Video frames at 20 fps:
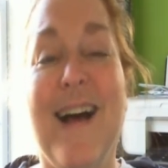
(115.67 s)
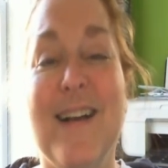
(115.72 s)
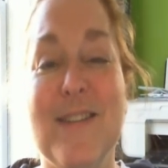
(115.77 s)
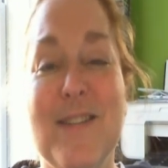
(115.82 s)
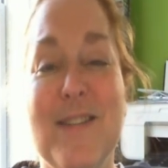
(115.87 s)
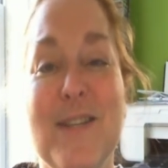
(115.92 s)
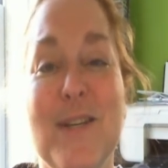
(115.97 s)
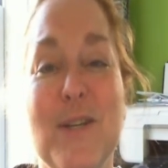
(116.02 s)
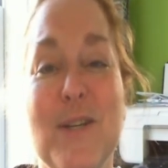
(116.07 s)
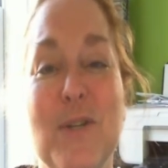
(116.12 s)

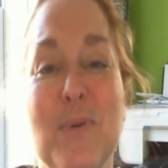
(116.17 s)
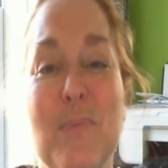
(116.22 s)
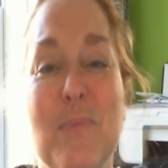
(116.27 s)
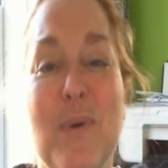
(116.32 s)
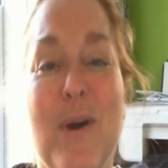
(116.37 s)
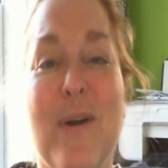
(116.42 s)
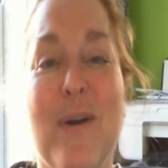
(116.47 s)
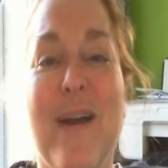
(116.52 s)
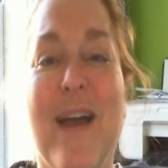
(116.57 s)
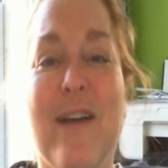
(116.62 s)
I'll see you
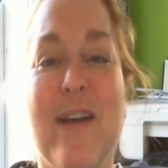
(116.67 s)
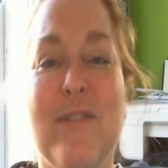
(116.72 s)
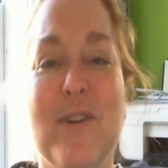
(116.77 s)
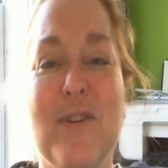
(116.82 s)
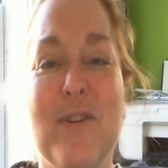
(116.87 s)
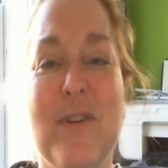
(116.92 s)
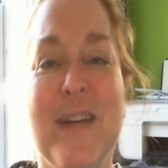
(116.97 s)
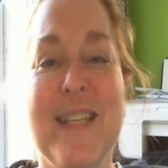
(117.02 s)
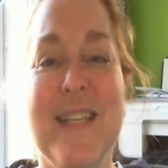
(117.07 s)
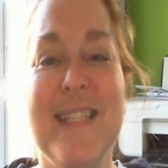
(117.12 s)
tomorrow.
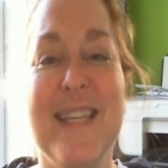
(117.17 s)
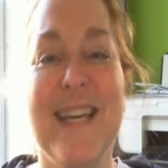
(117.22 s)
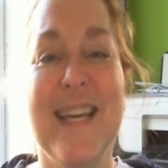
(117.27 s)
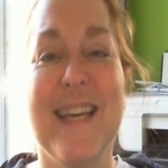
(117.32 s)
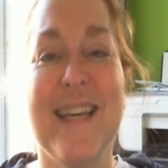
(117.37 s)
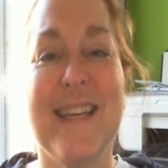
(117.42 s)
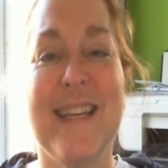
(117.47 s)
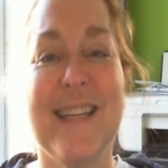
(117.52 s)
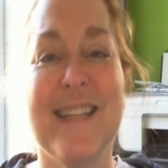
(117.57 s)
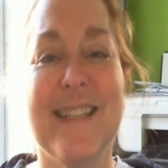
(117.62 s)
Have a great
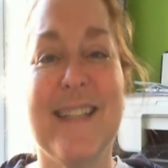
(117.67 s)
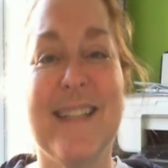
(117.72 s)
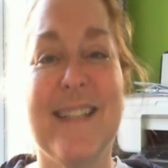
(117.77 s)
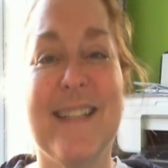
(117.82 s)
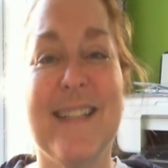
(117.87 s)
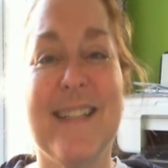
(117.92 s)
day.